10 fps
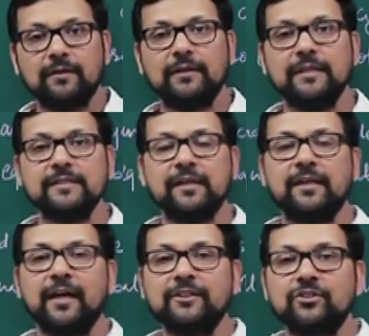These
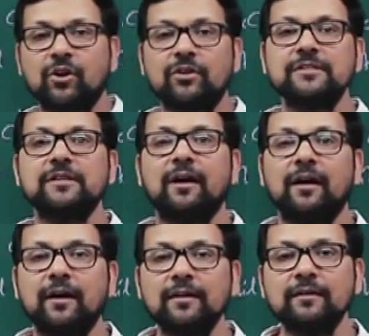electrons
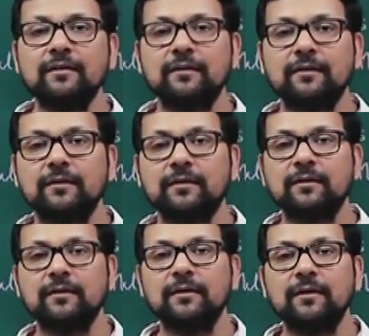are
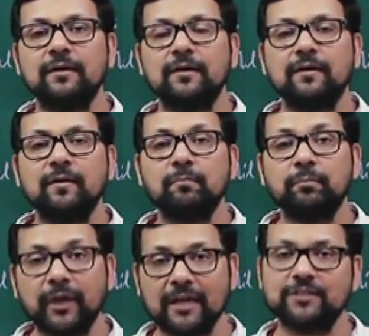
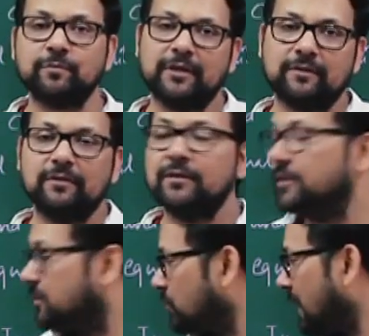
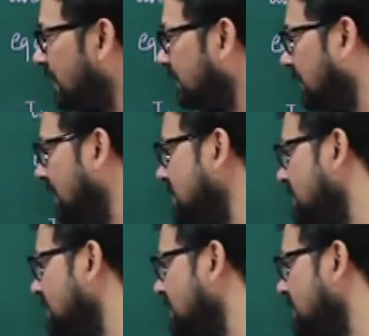plasma. So at this